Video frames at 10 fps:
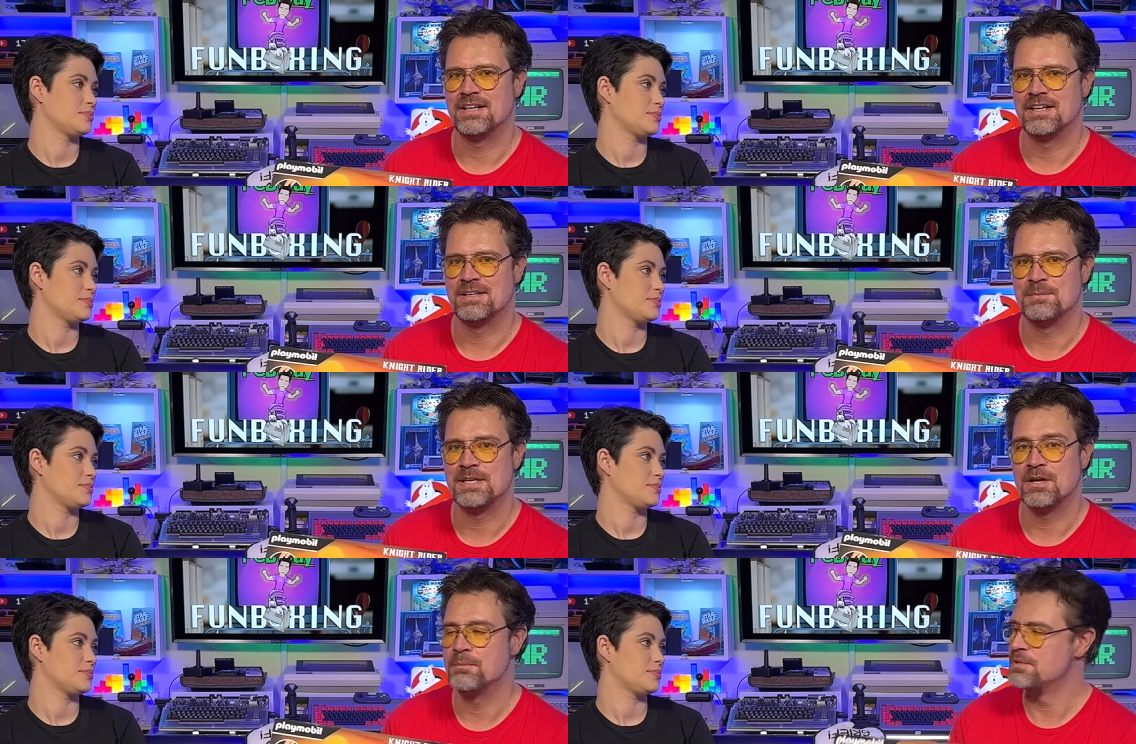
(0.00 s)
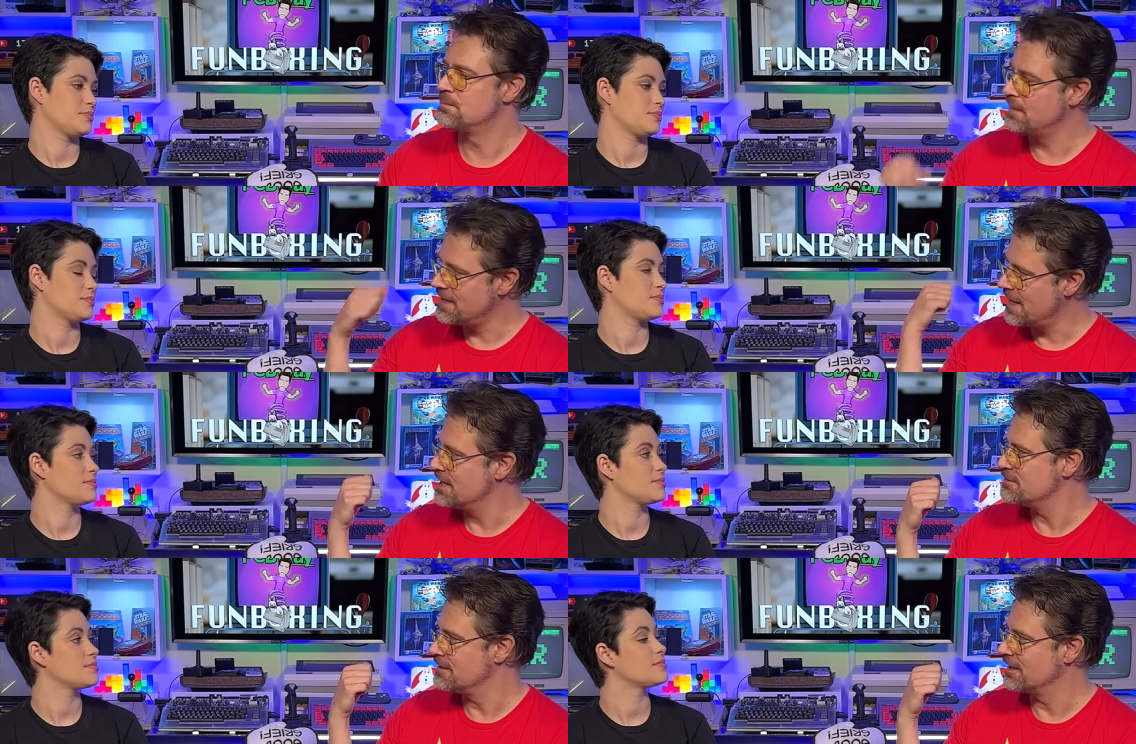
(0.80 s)
Speaker 1: uh, being opened by
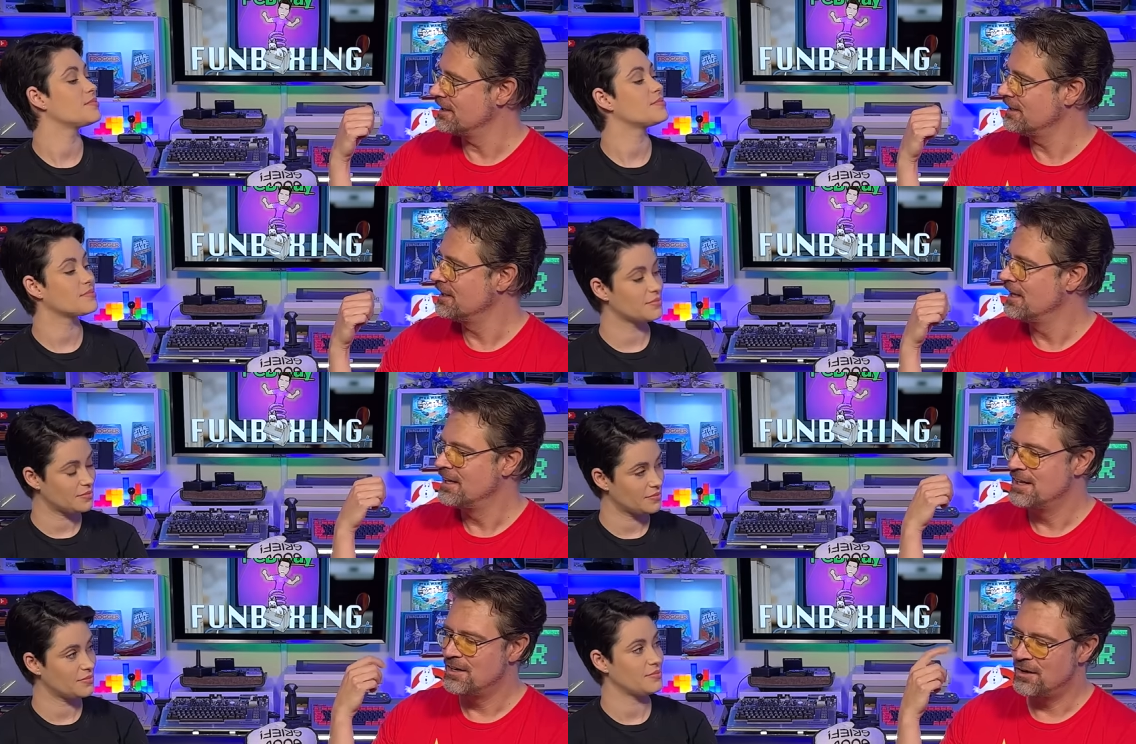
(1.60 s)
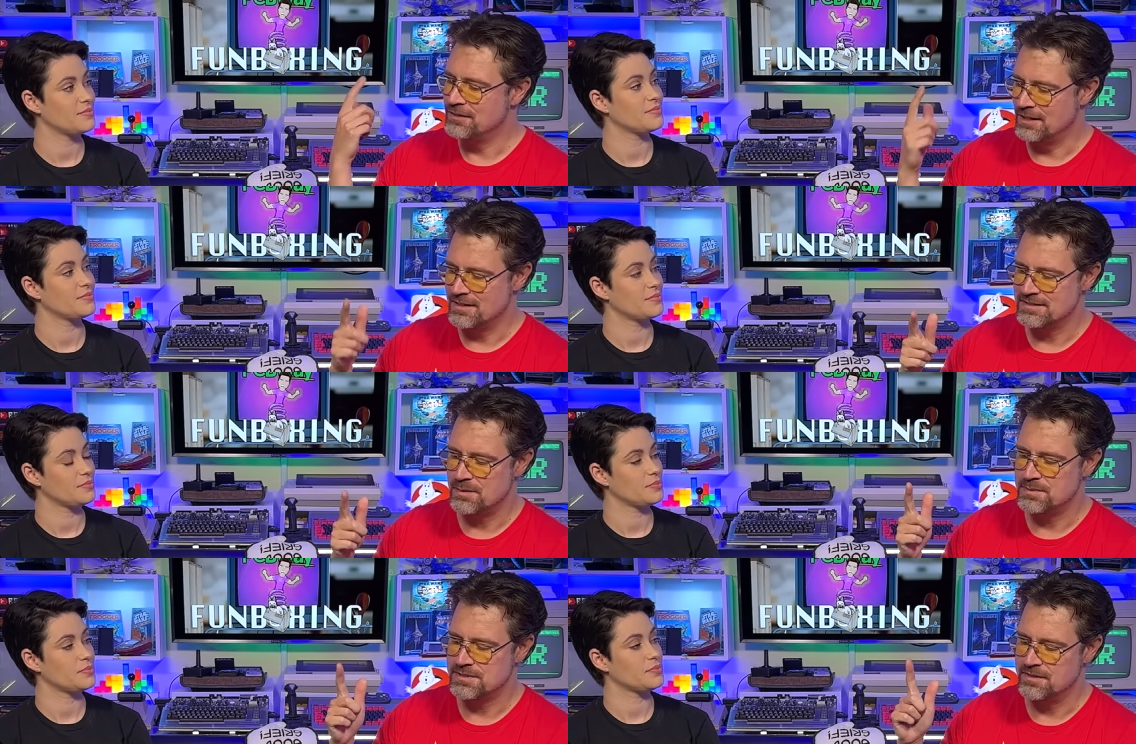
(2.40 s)
Adriana on the last
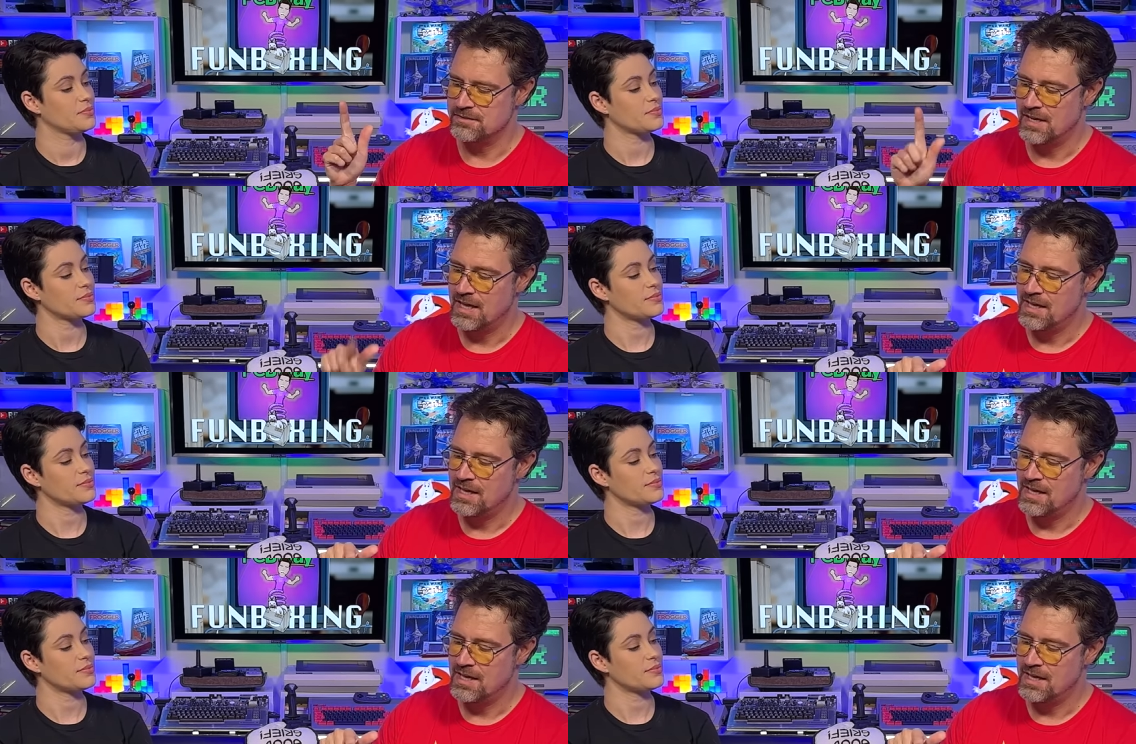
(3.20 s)
episode.